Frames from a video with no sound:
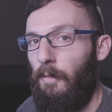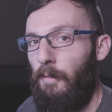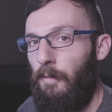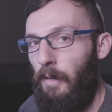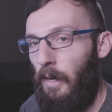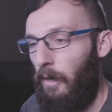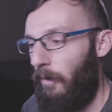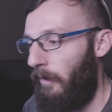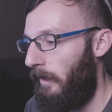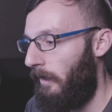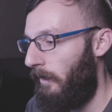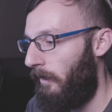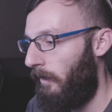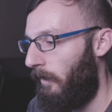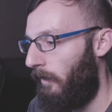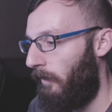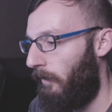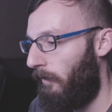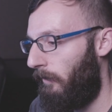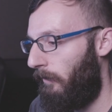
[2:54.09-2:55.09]
very,
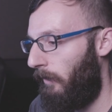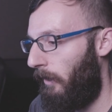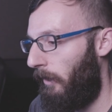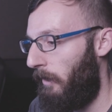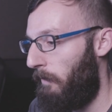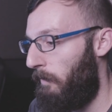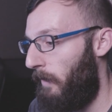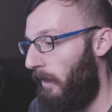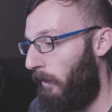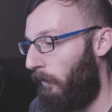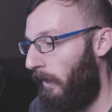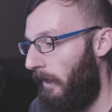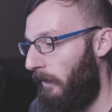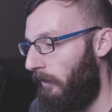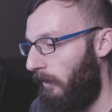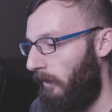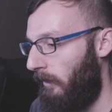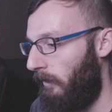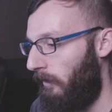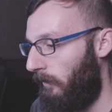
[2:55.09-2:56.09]
very
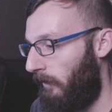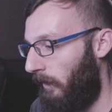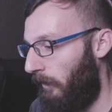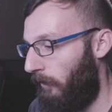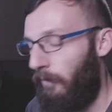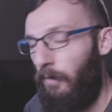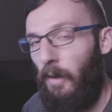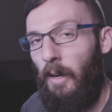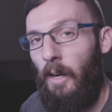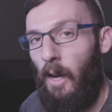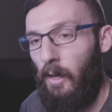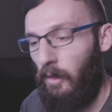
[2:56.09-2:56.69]
mid-rangey, sounds very